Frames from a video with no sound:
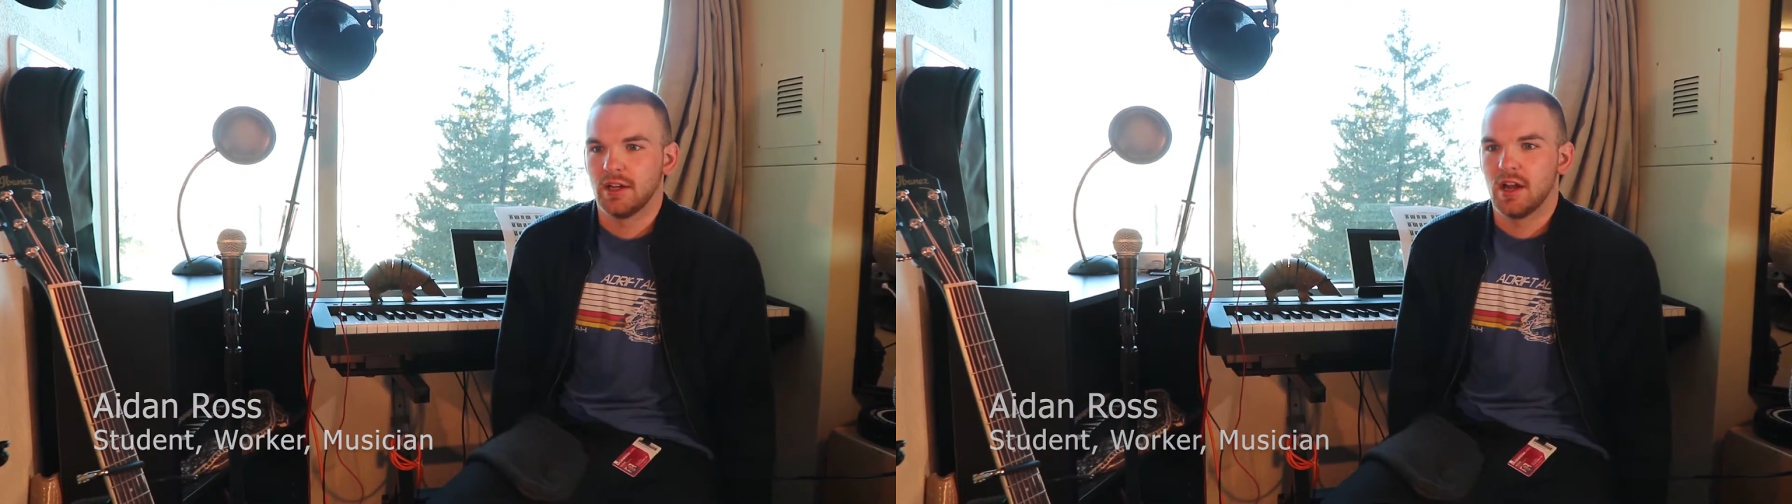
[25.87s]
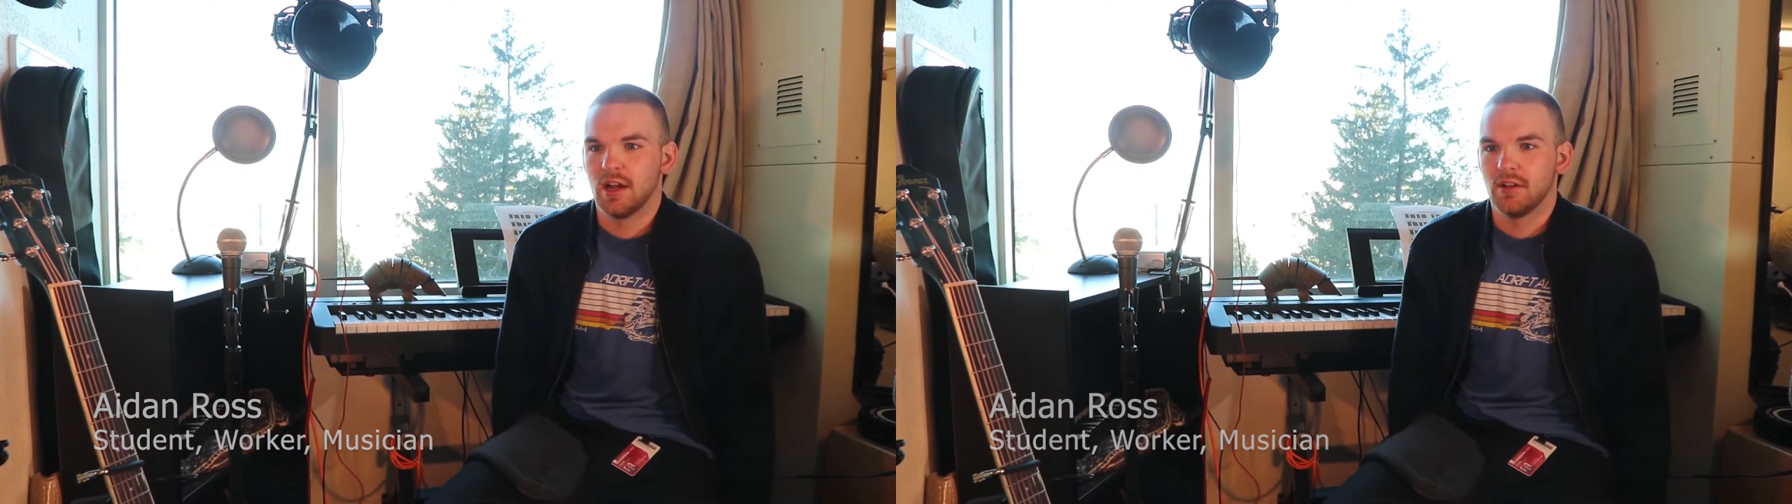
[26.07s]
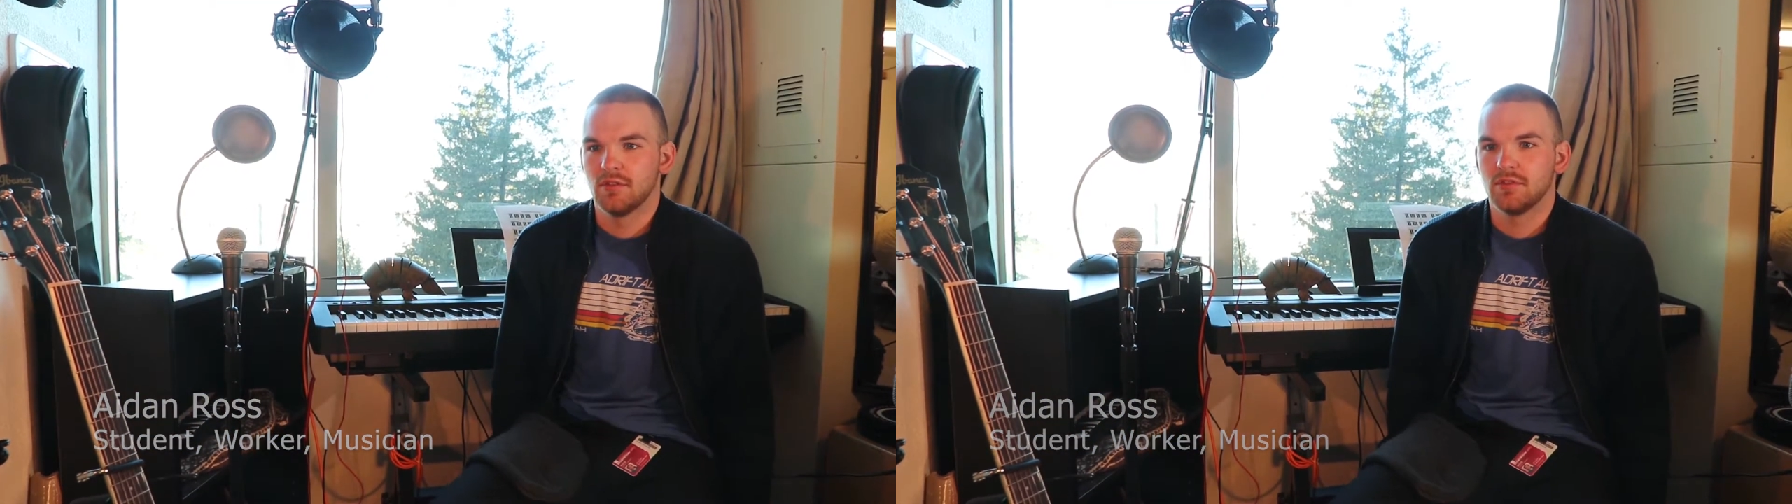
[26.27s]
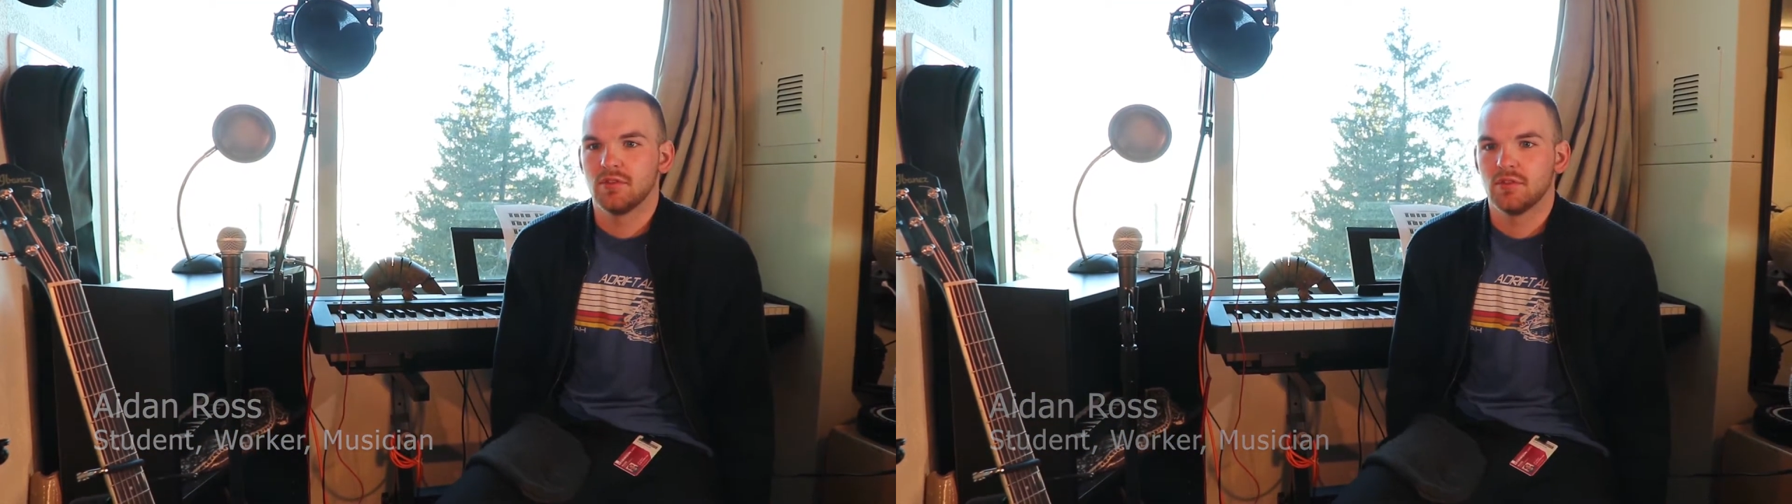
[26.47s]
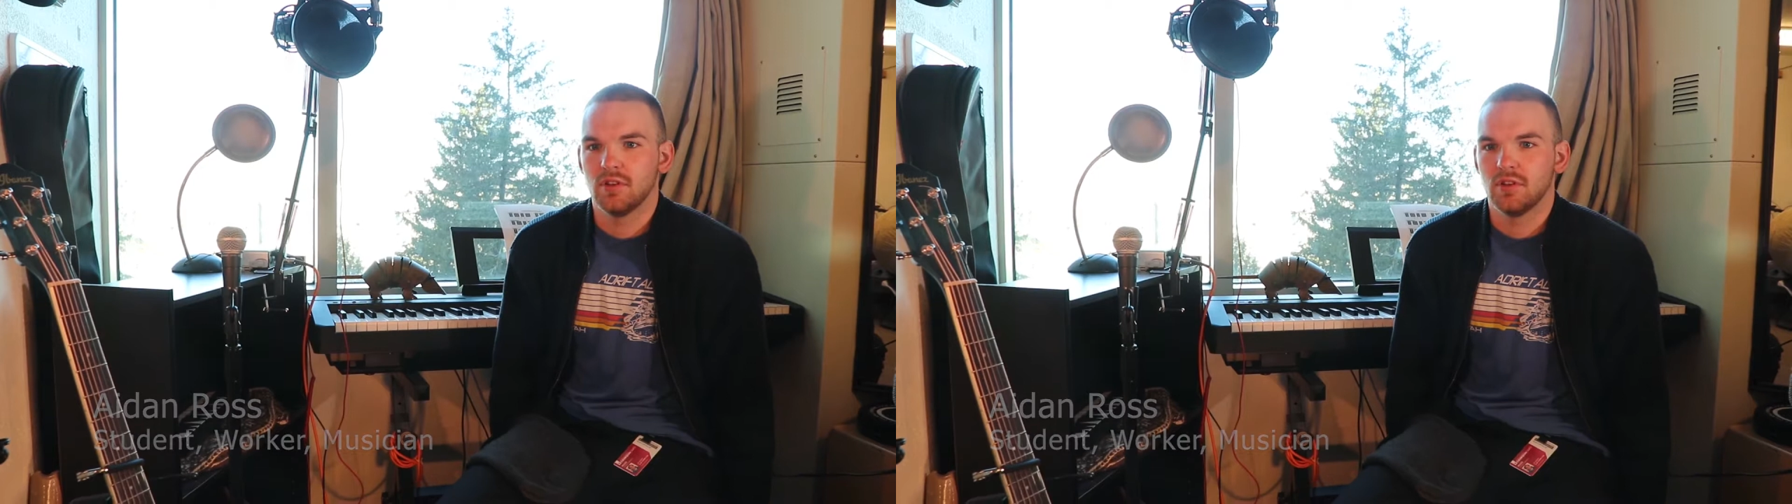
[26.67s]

kind of